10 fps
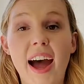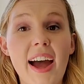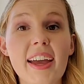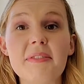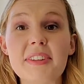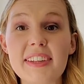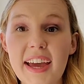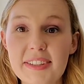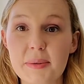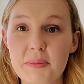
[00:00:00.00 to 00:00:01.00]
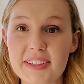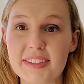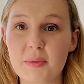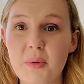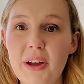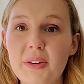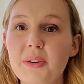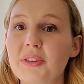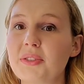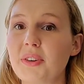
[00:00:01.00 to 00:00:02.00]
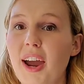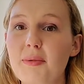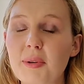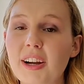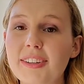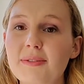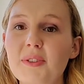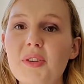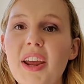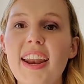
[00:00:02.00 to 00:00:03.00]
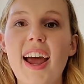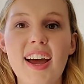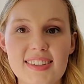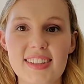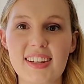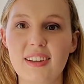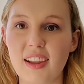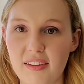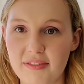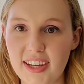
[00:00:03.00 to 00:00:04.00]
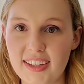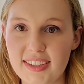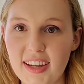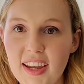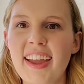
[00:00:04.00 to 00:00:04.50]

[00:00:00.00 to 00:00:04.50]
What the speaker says: I have yet to meet someone who has tried Moroccan food and hasn't loved it.